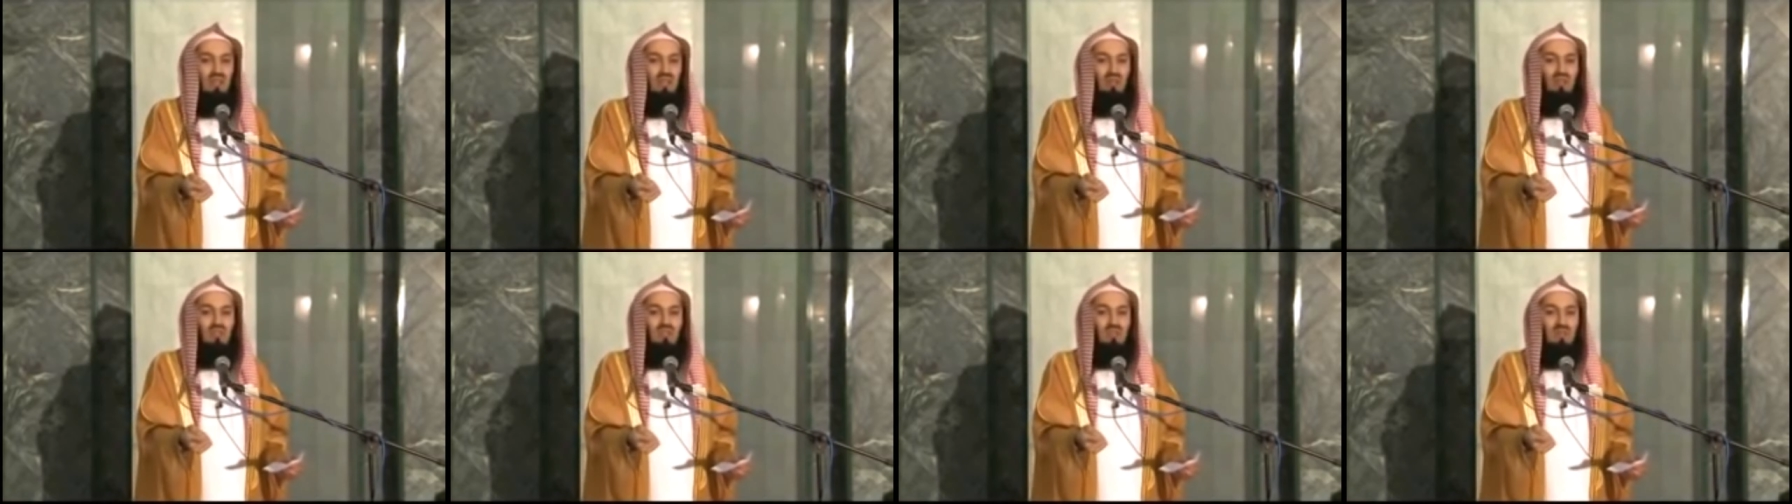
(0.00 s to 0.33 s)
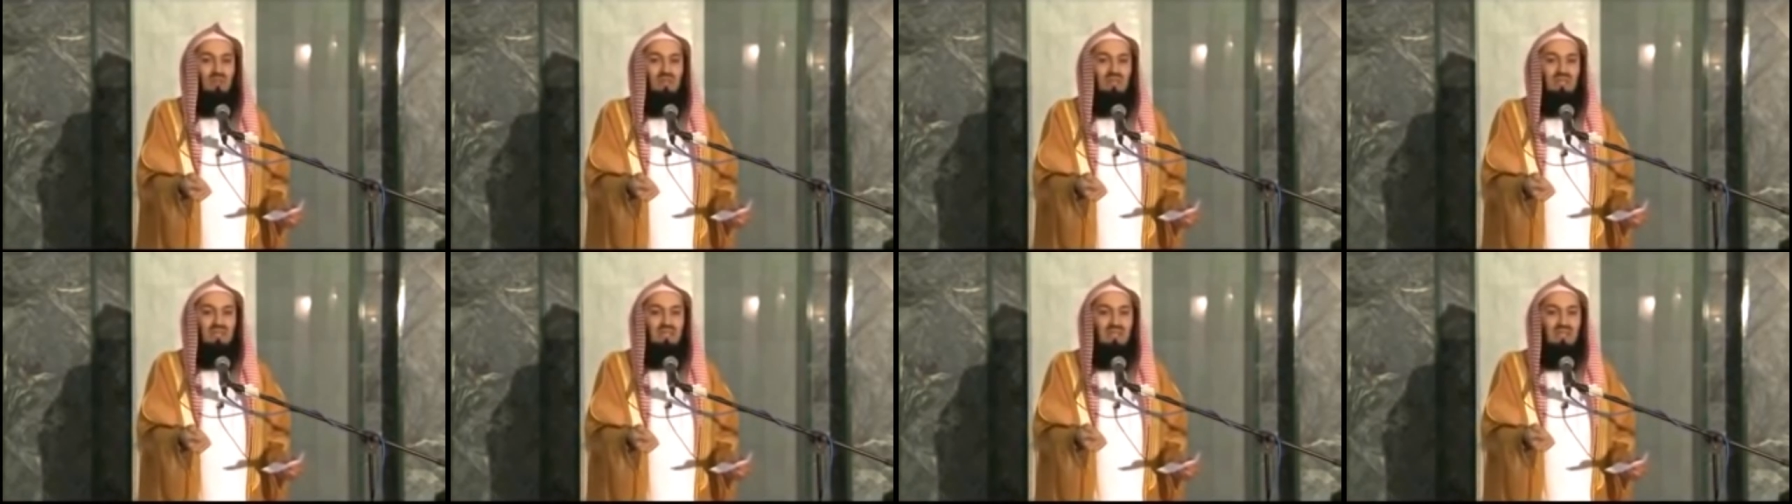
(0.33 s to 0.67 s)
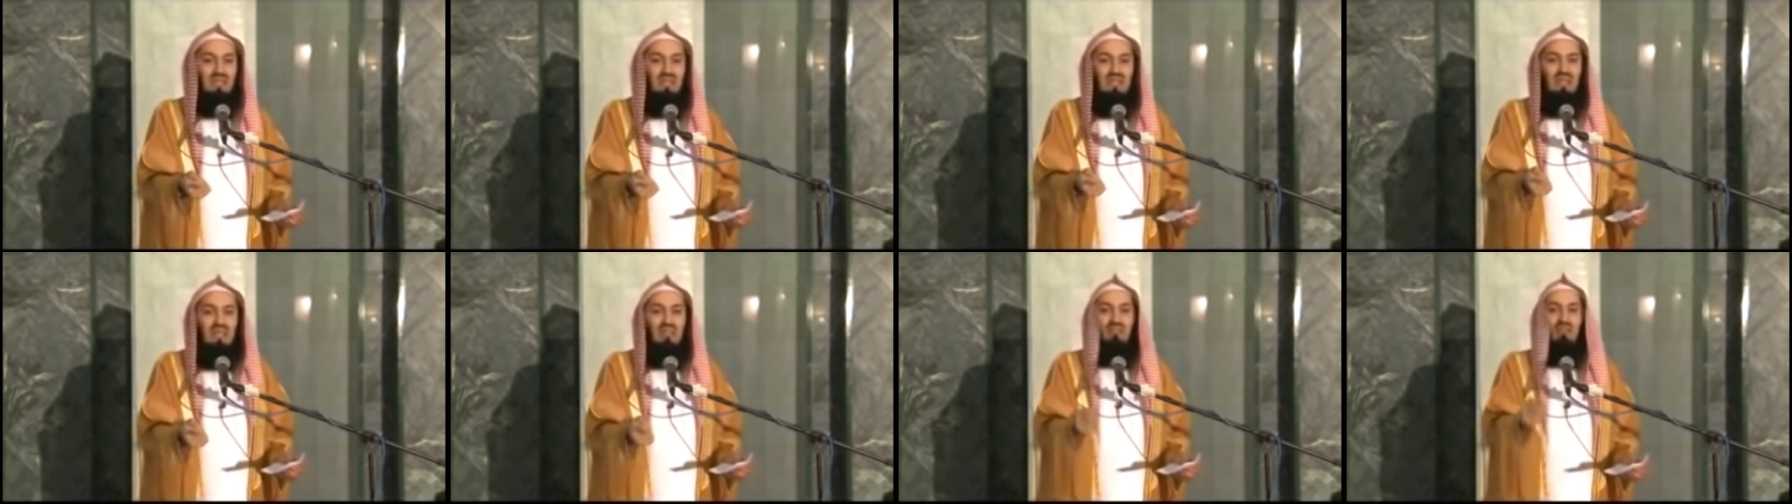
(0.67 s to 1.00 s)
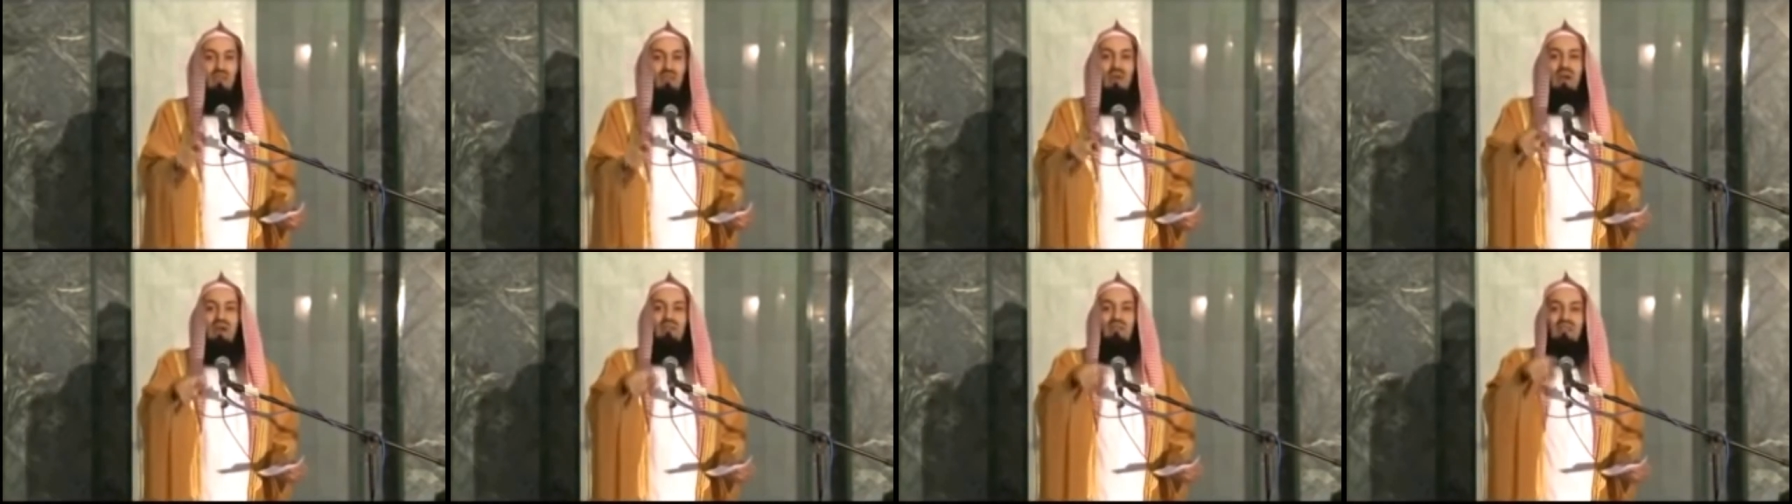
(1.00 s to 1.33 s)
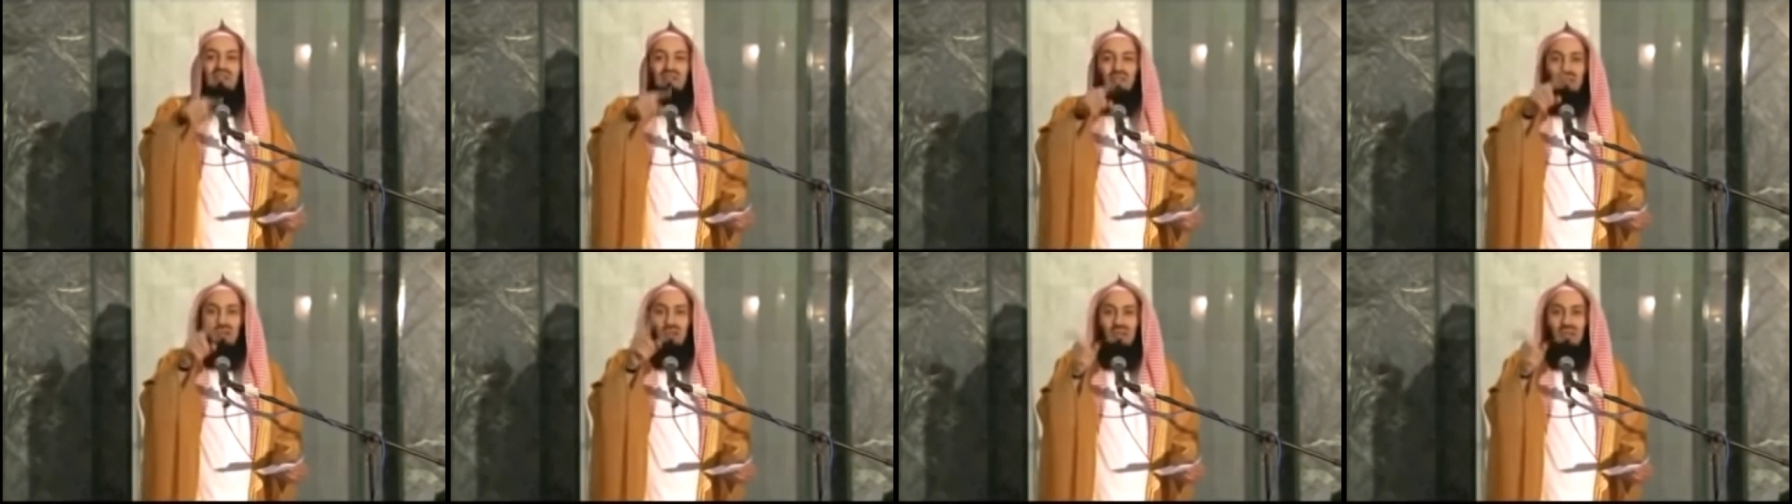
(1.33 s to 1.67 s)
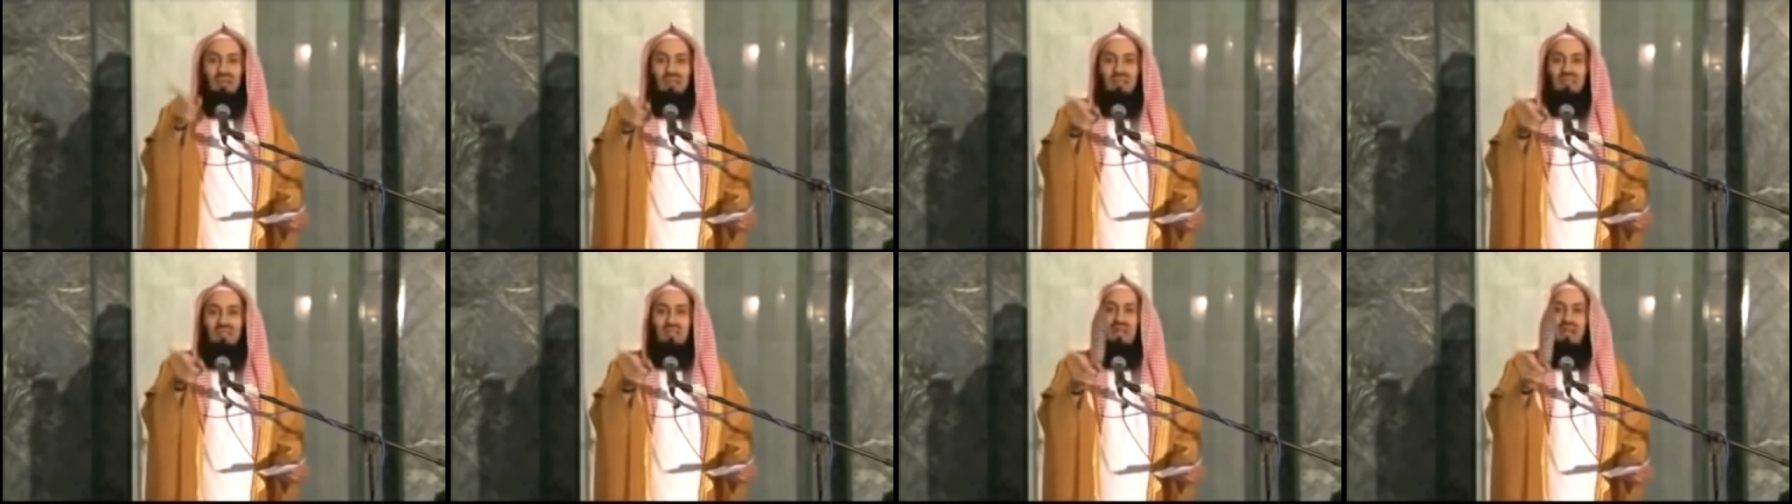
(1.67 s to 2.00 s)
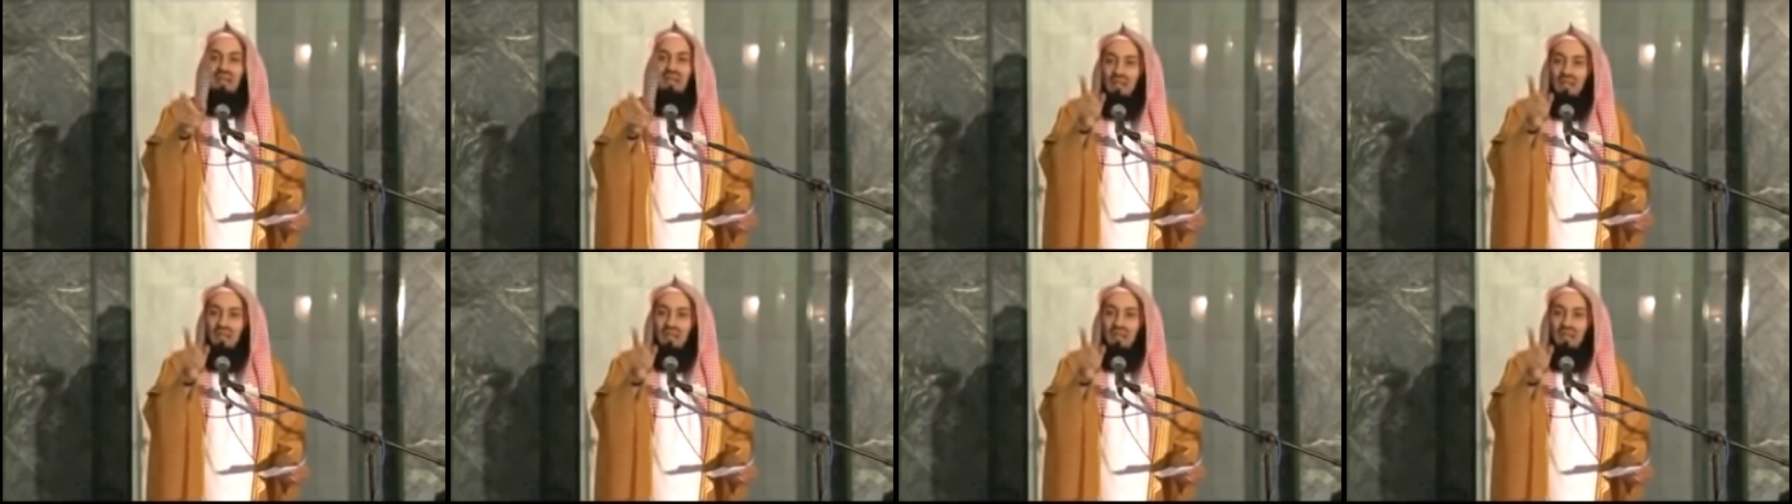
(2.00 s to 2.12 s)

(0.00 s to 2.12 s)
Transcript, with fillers: Which means if you are victorious,